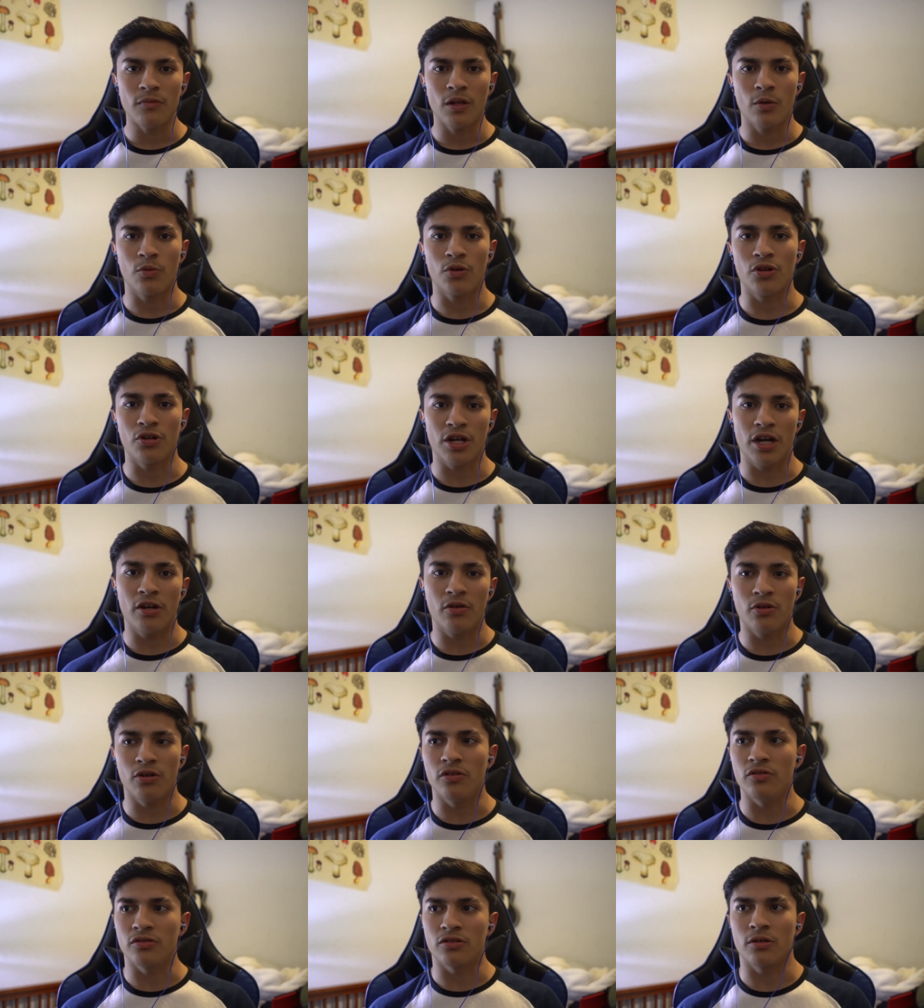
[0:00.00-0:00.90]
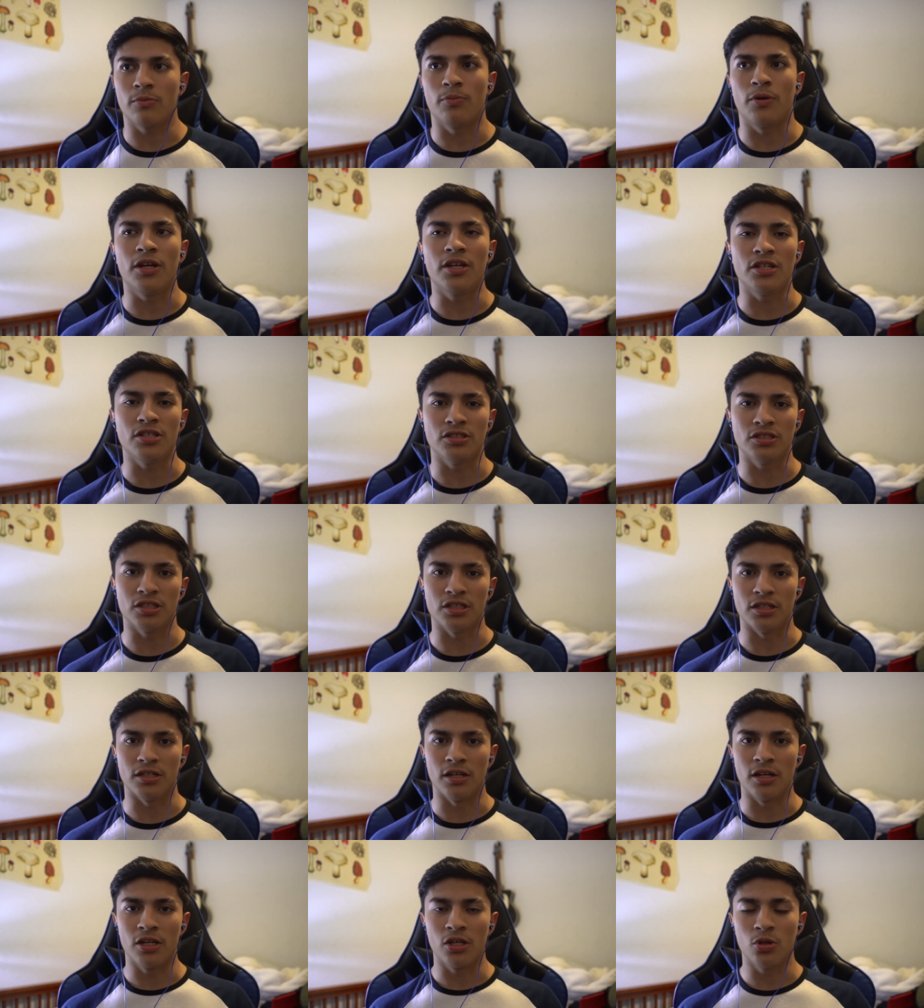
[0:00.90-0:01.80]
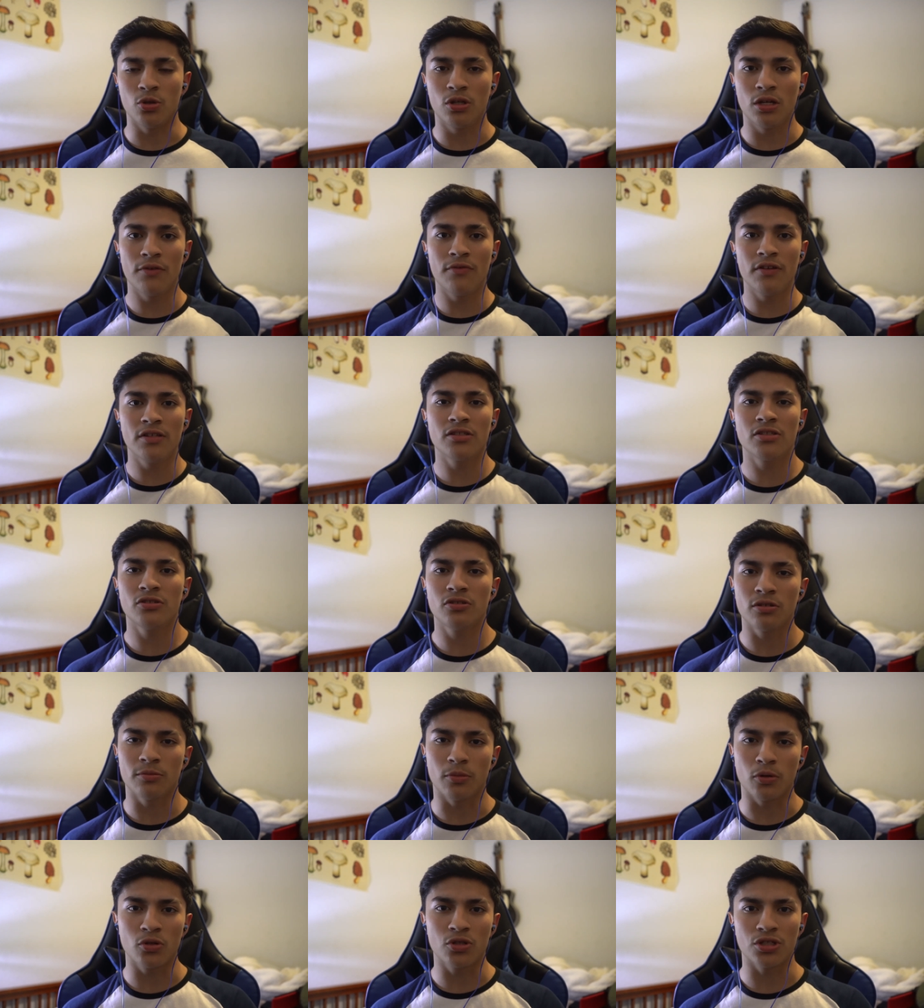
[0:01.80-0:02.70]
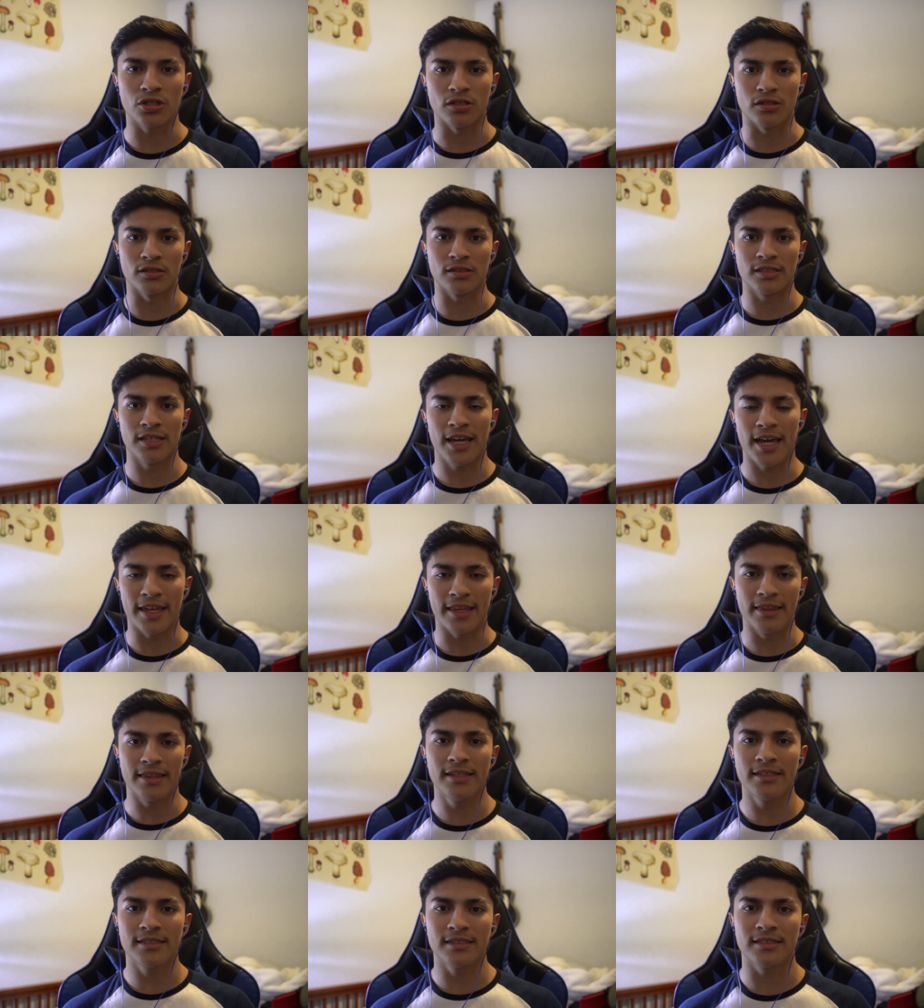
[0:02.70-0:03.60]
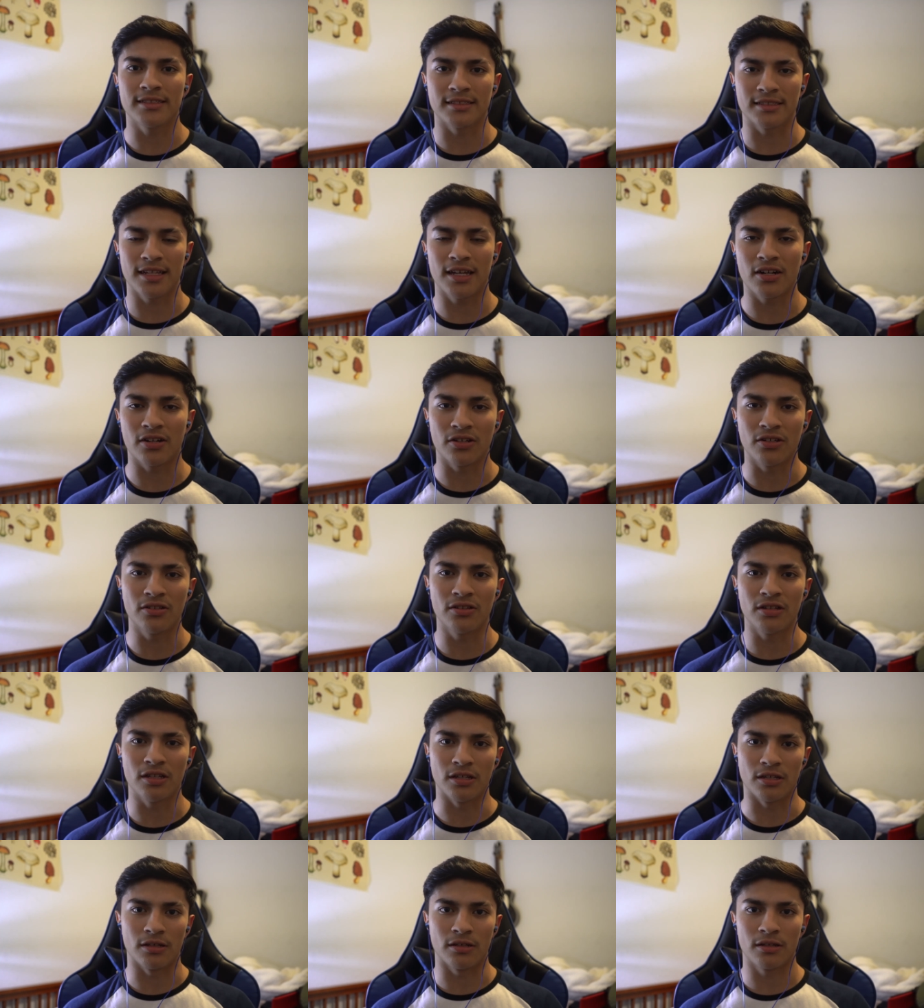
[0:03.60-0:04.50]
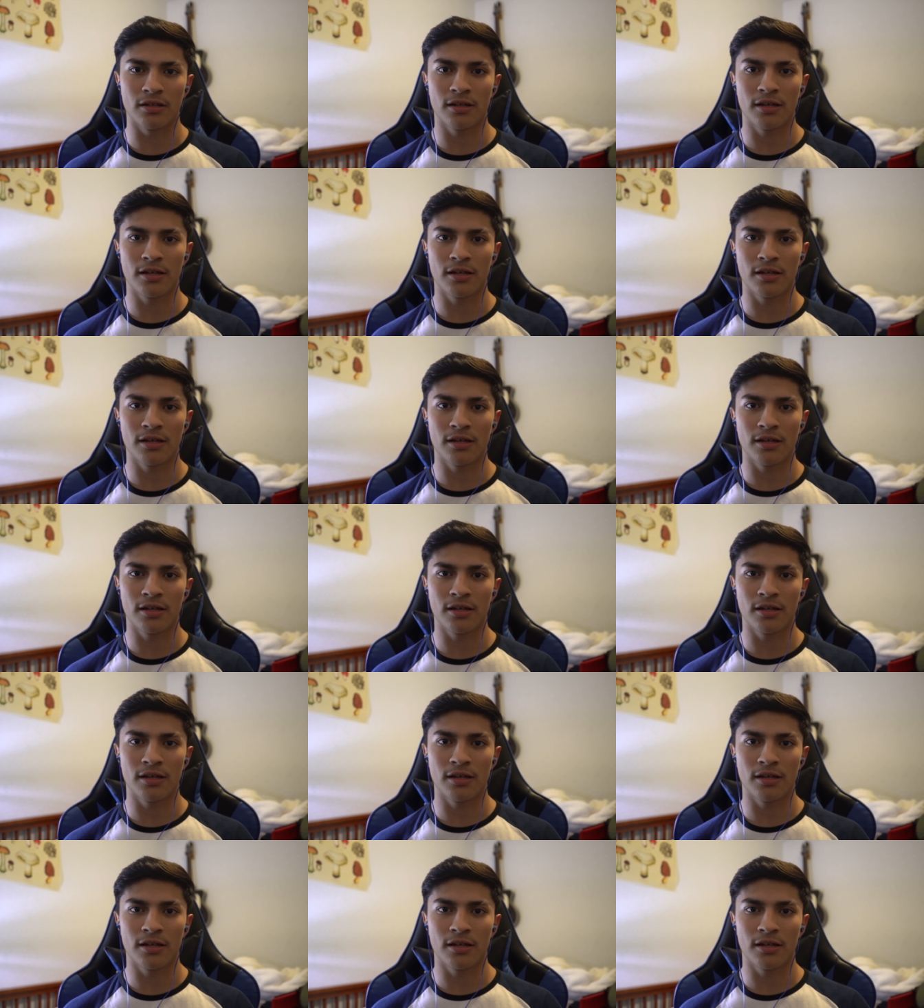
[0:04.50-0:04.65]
When you're angry, you start breaking shit. You give in to your emotions, and this is not a good thing.